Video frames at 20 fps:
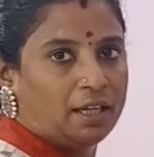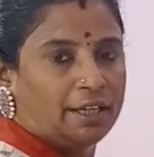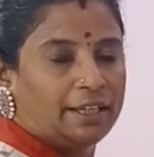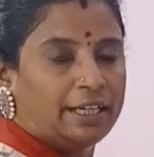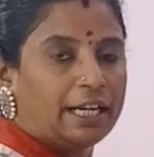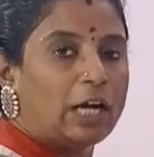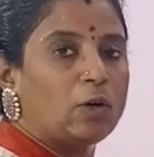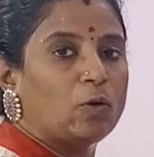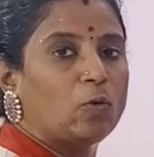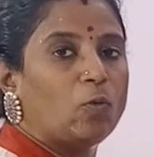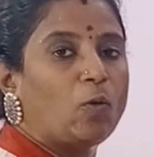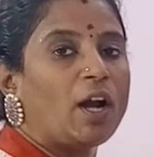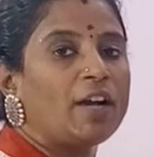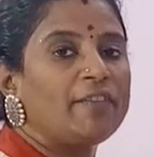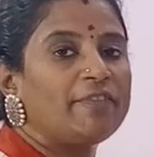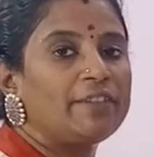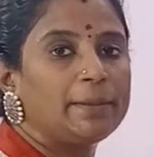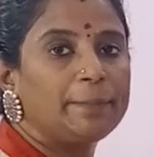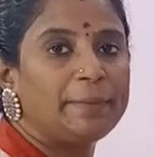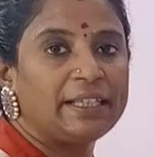Now
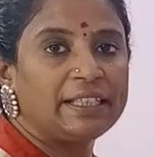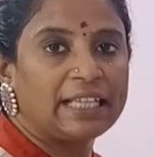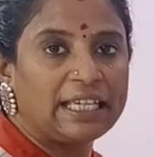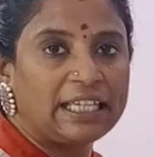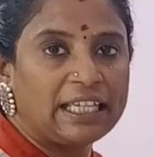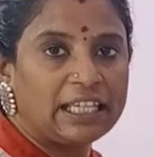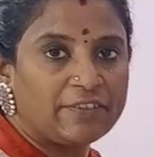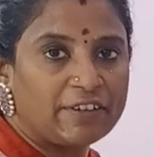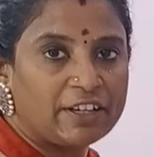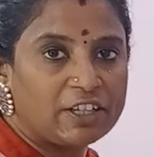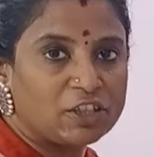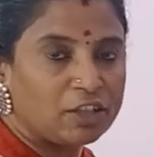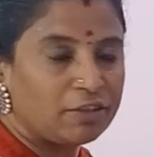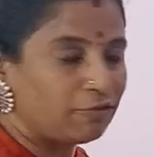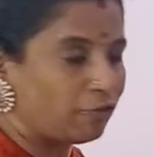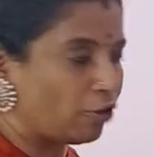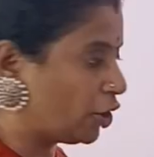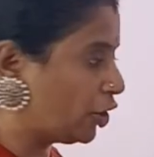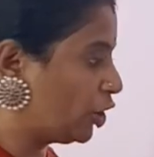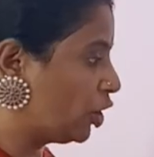what will be the equation
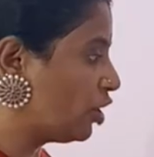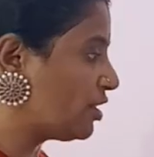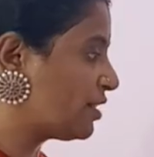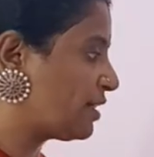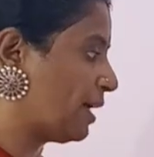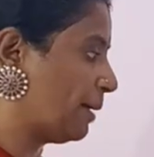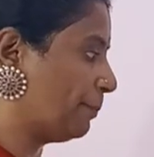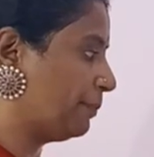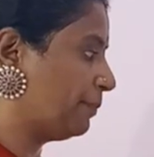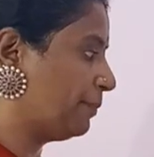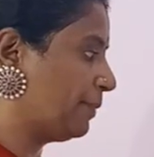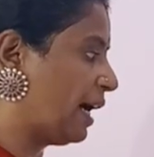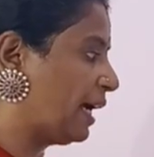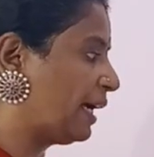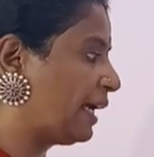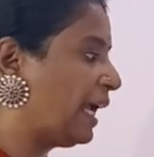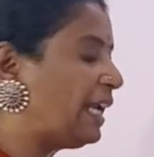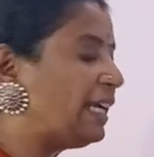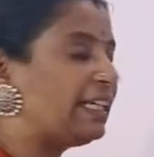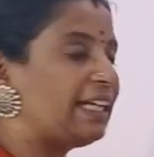for your sum?
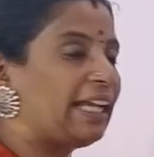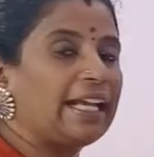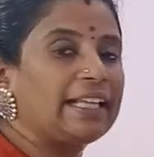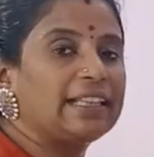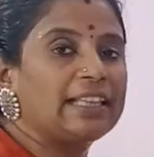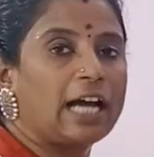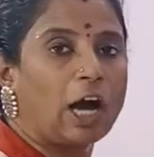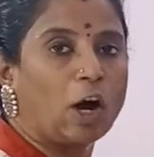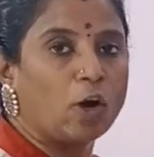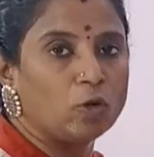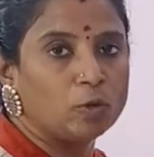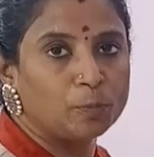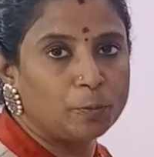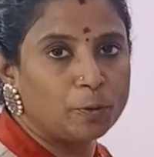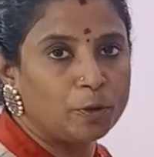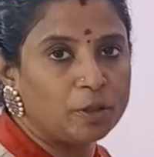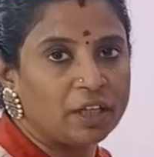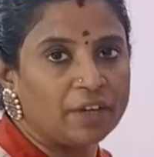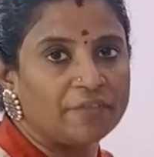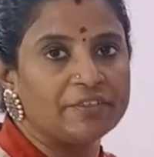Again take the
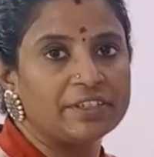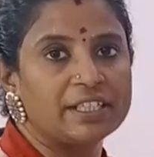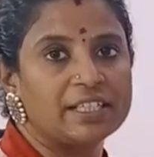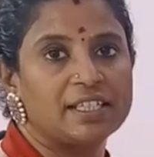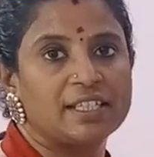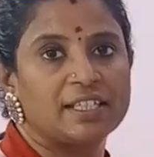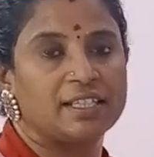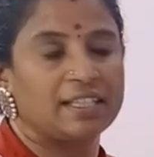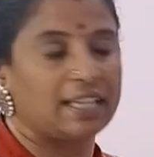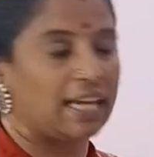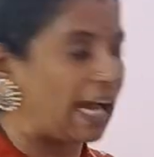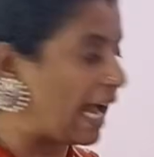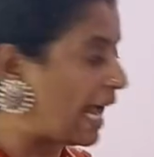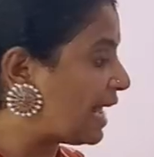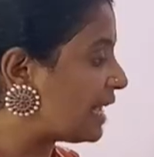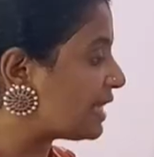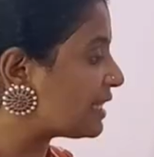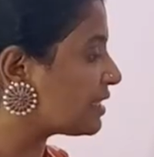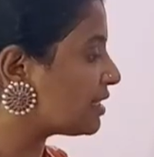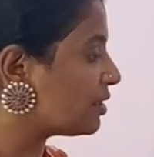output which
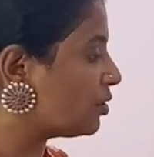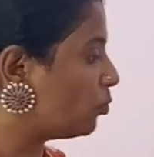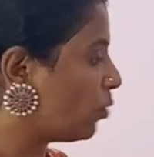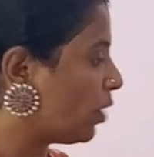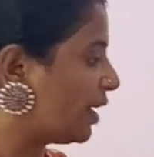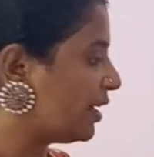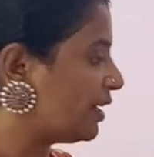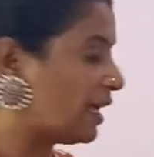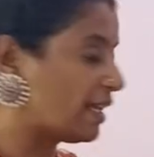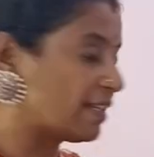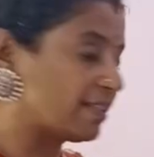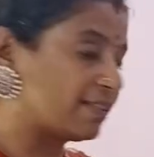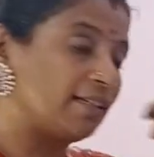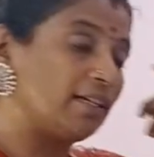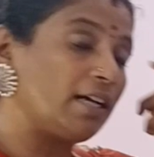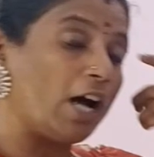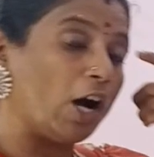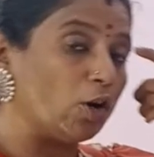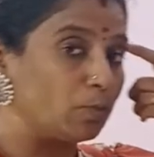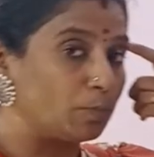as 1 as the
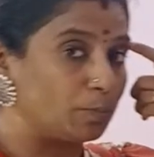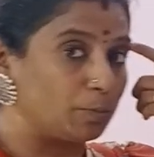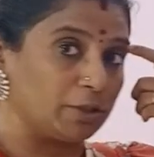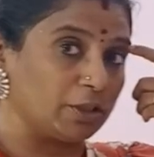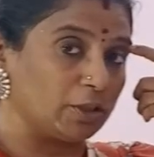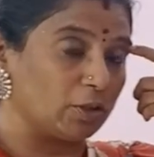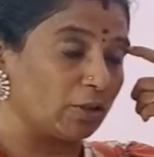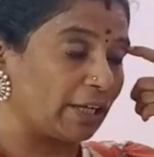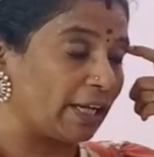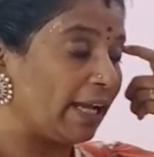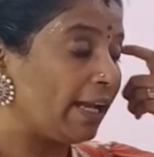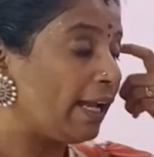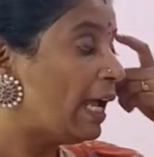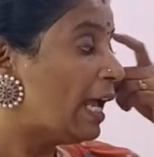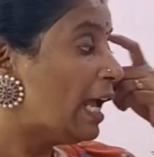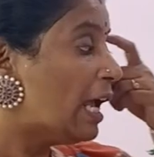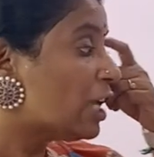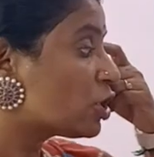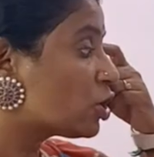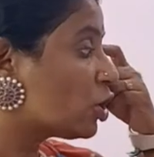output, okay.
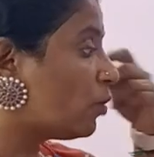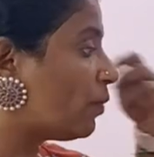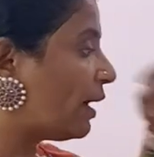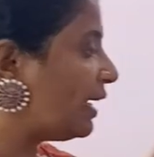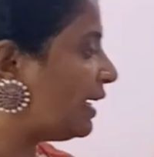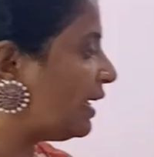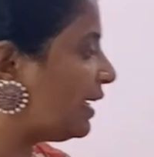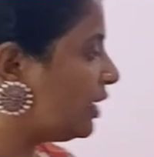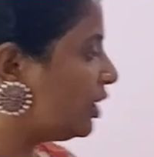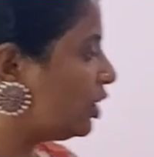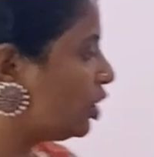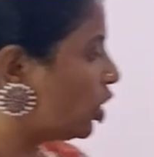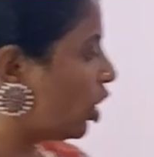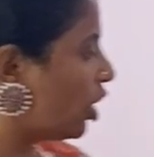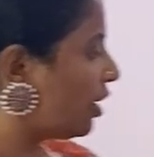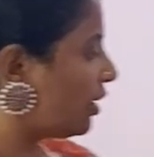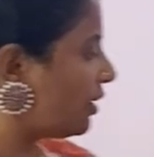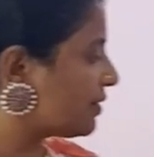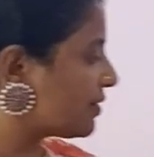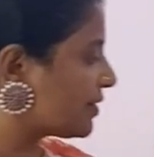So only in
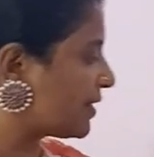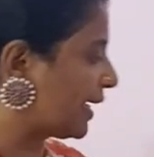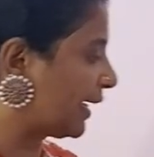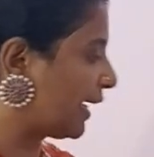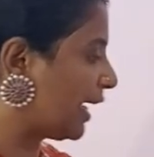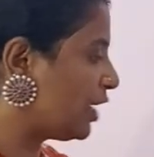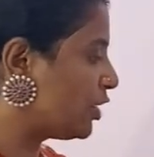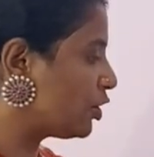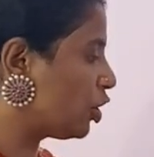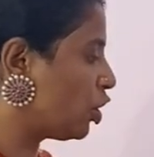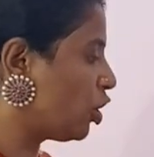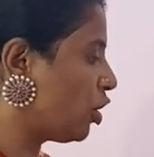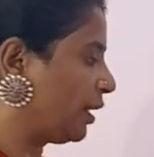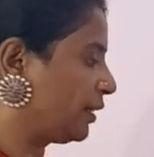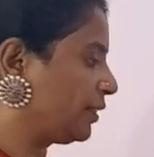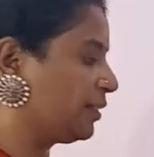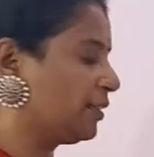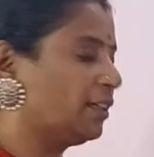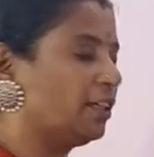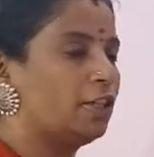your second row
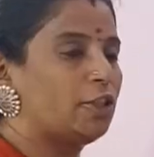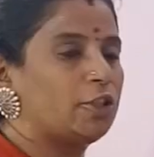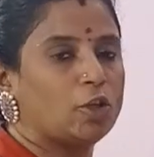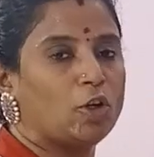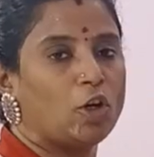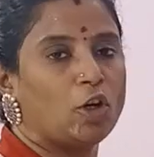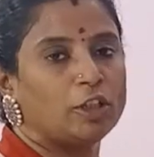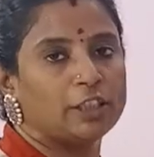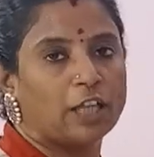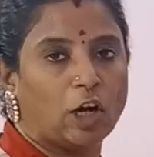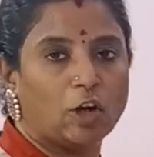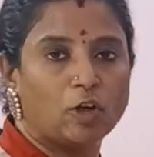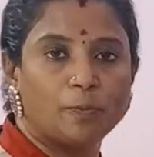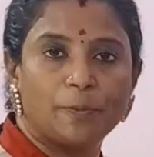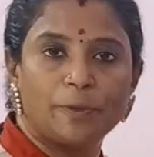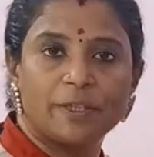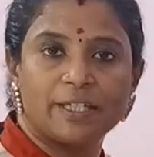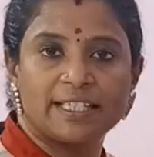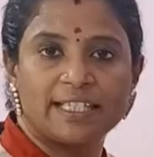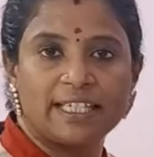and third row the
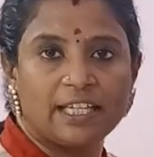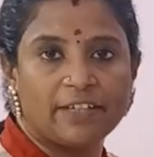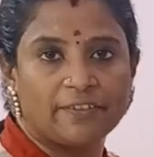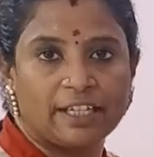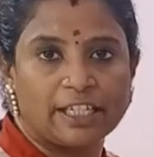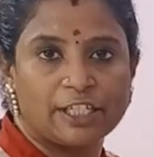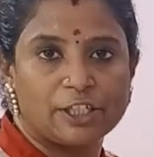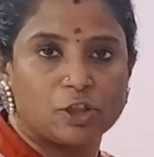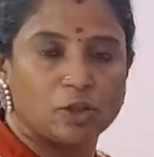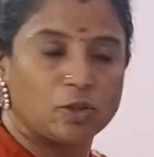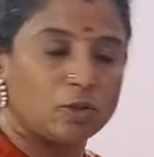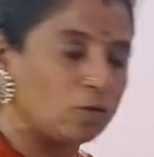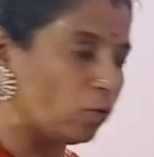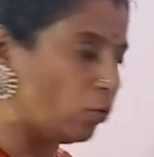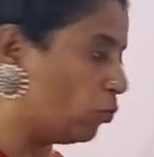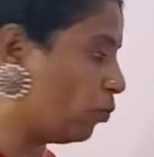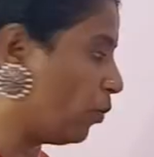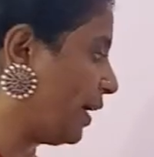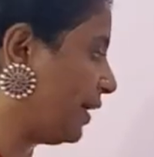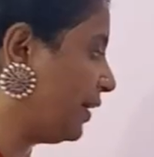output is equivalent to
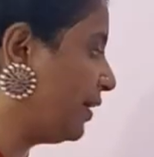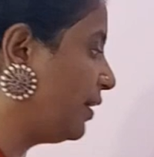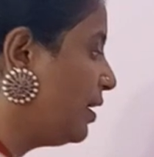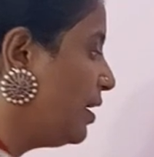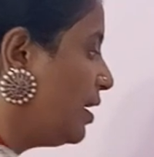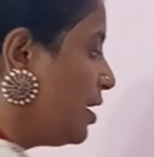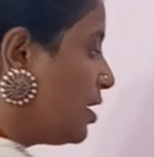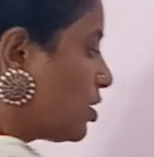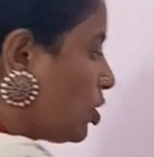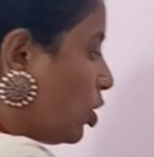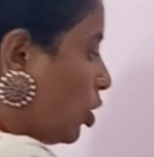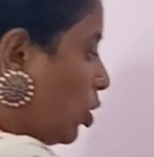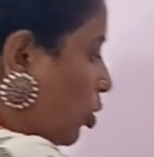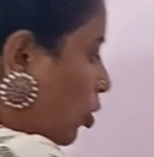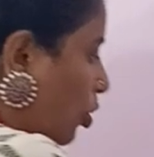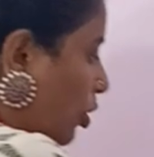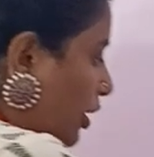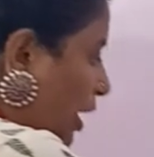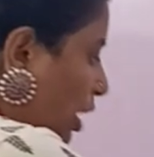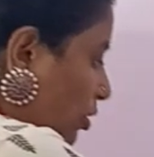1. So
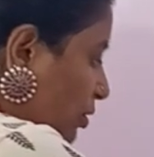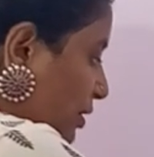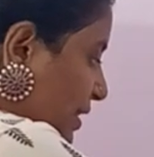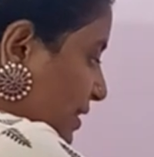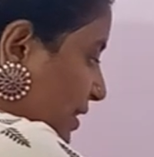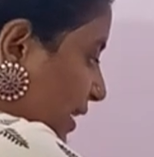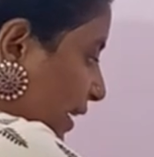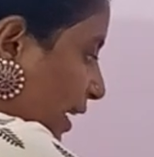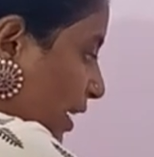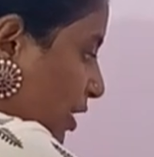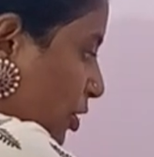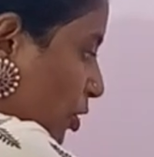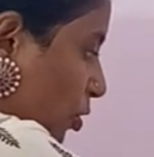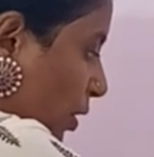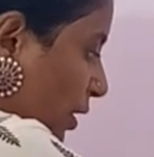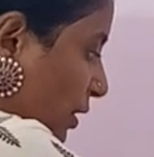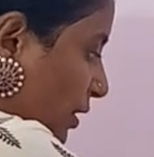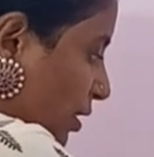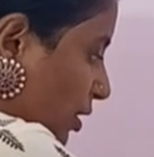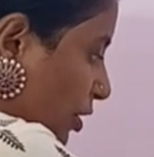note down the second row
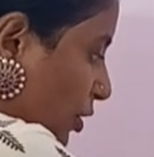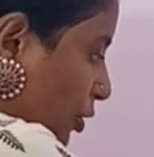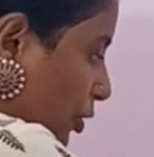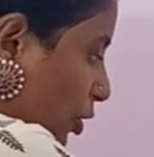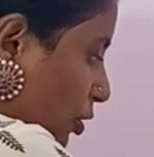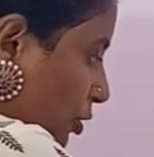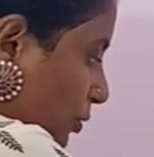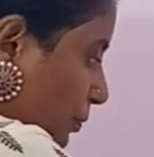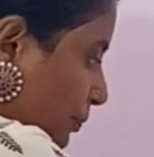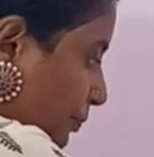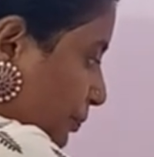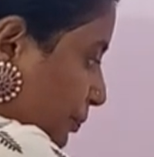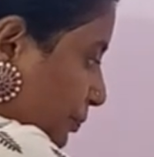and third row.